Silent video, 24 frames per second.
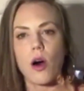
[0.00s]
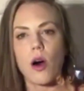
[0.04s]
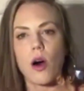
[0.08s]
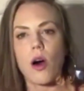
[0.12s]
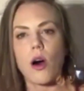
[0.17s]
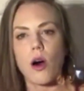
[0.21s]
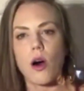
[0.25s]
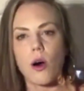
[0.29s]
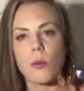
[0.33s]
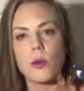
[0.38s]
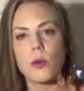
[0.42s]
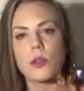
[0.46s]

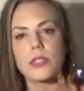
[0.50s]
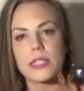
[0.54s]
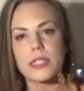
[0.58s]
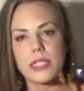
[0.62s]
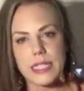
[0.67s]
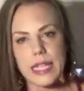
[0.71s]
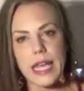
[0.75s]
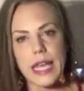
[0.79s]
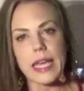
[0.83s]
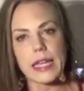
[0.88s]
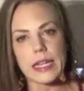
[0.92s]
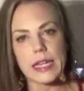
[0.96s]
almost
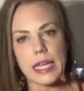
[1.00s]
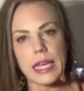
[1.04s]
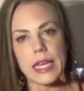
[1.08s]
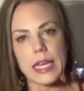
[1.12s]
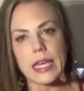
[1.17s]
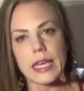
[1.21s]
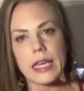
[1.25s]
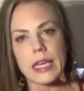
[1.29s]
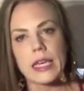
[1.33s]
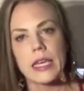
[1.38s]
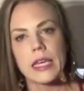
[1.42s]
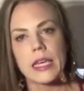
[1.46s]

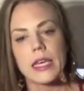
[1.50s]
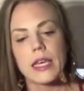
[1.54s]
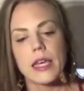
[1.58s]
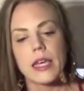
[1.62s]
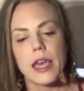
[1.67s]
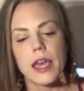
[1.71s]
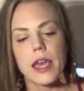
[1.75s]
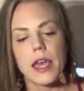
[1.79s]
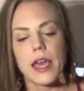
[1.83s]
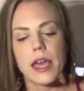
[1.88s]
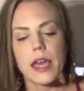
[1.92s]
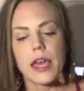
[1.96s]
daily,
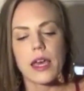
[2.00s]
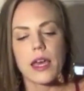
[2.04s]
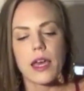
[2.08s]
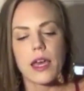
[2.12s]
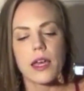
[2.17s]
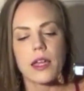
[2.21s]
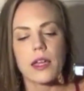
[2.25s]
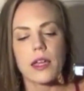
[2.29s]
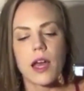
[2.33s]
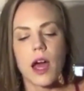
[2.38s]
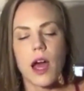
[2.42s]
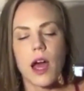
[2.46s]

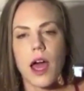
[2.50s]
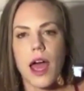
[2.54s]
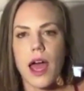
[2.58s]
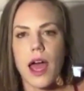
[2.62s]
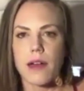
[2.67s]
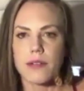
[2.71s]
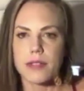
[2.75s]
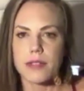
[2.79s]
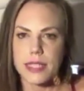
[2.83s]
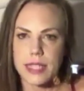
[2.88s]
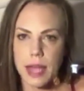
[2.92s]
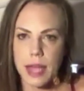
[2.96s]
and I
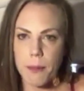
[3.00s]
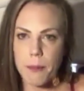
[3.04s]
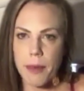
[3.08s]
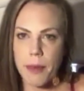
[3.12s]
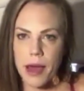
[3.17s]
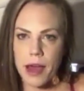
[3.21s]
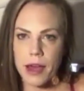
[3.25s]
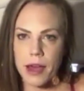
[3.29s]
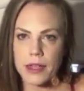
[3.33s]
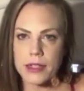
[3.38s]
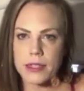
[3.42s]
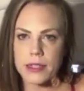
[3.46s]
have
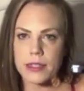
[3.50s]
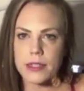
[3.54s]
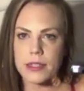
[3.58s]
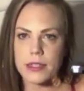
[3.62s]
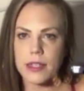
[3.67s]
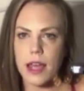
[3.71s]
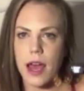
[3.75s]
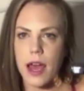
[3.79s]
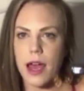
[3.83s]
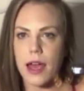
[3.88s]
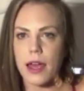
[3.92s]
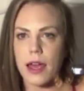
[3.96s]
setbacks.
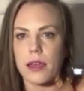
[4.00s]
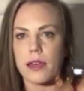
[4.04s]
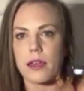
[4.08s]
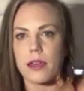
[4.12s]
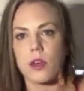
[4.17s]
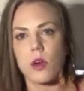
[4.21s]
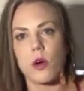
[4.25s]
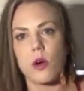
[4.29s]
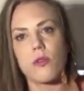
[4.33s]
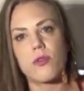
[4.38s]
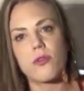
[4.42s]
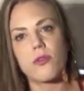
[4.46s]
I
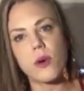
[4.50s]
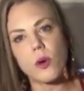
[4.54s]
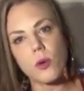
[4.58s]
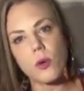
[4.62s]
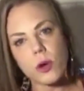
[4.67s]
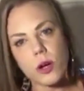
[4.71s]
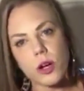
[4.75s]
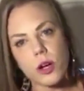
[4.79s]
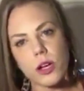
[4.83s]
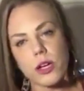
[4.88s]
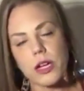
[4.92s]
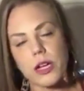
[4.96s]
go
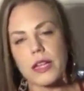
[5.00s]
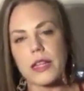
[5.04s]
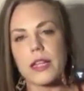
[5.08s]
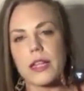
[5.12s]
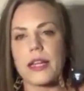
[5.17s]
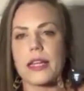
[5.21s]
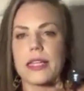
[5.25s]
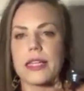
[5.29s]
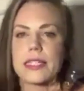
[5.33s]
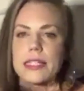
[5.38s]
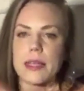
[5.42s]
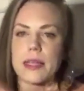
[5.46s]
forward and then
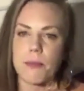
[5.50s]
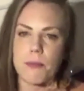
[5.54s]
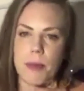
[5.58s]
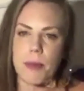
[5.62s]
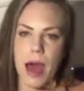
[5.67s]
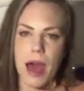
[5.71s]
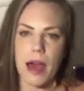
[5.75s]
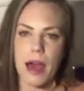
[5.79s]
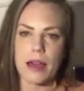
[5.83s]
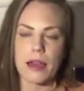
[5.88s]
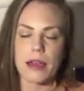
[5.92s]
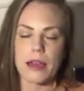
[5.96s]
I set
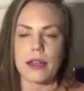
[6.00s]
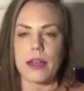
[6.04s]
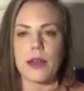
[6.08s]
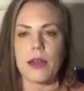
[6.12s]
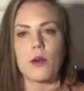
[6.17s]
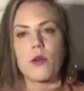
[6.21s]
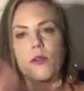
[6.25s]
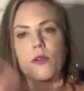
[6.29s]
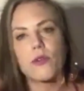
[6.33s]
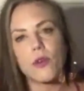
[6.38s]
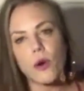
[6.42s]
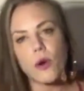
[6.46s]
back, and I
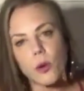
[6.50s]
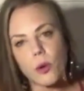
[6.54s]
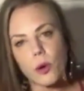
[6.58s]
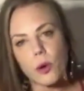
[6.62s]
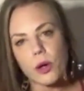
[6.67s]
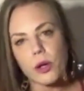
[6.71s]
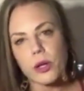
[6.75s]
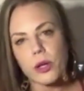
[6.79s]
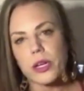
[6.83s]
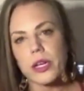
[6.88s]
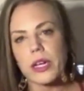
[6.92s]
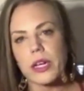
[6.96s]
go
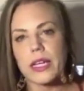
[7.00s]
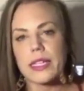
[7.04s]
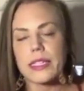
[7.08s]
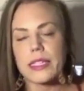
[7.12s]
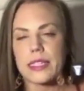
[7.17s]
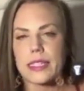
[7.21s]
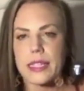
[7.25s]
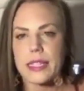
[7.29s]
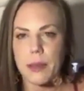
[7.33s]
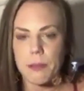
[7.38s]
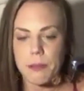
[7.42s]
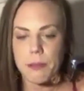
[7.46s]
forward and I
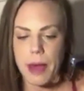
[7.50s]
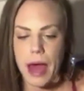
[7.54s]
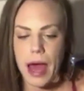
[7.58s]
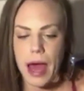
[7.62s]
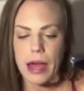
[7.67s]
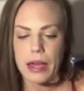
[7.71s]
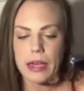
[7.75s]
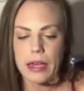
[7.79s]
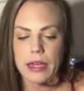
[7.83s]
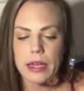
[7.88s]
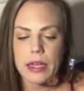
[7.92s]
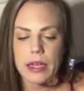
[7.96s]
set
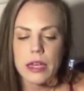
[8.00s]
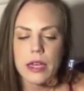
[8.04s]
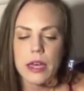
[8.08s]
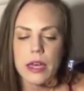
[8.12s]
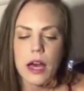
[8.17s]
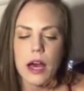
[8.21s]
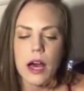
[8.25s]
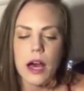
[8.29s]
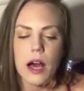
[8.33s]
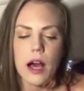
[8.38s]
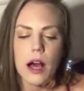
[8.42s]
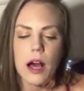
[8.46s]
back.
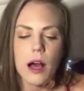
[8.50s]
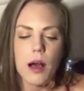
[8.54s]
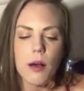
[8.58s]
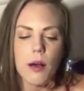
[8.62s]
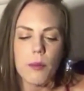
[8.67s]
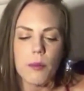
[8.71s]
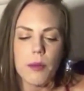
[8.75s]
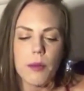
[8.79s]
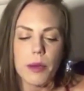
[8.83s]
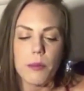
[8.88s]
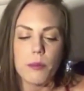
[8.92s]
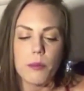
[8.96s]

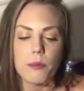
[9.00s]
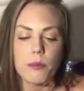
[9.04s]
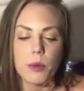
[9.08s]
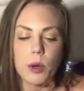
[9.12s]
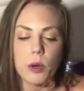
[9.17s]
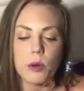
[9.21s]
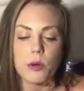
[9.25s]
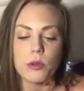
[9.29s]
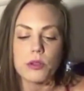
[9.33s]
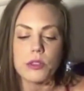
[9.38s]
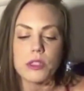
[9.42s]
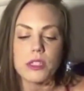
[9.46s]
My
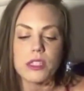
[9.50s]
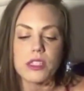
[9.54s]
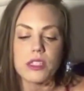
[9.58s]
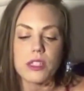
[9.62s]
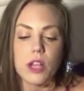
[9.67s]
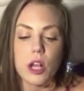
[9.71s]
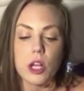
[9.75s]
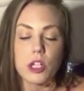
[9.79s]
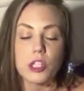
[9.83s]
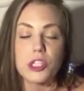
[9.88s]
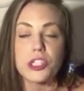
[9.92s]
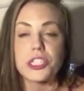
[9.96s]
bones
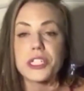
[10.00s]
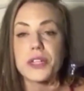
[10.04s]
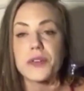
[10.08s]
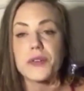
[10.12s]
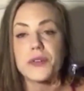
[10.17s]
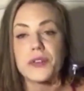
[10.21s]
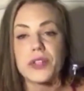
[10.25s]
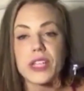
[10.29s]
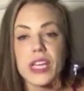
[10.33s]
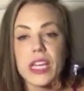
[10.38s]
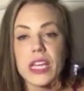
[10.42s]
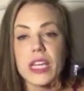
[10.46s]
are
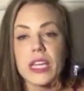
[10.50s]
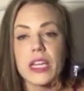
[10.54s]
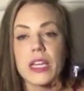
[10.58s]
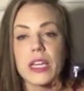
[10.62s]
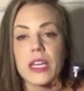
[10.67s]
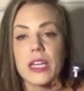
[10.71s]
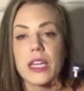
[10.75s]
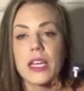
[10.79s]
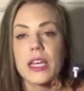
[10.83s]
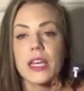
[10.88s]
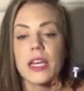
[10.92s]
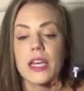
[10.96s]
shifting.
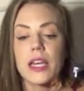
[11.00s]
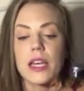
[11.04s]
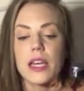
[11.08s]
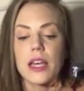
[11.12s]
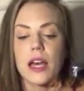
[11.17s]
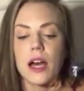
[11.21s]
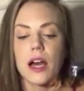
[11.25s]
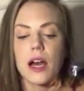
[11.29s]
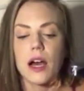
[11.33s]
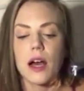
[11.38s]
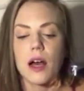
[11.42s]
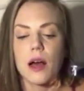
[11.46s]

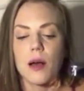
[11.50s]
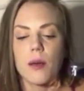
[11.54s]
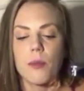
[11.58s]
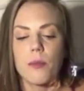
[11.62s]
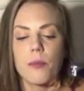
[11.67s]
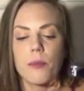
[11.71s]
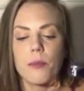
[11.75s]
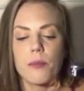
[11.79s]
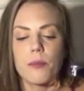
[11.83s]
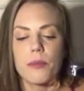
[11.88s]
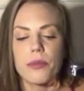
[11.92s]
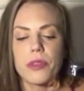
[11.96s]

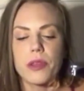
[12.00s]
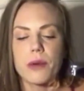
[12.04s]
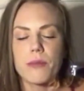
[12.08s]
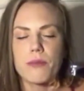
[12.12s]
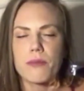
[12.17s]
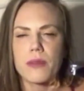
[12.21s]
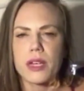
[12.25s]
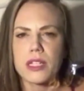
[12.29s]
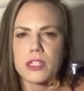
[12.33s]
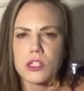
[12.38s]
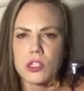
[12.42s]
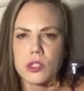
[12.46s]
The
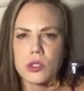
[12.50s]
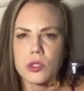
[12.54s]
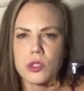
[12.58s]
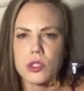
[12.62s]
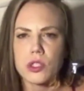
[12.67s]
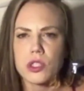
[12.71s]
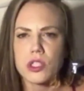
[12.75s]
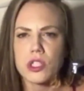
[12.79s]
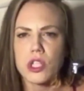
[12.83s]
muscles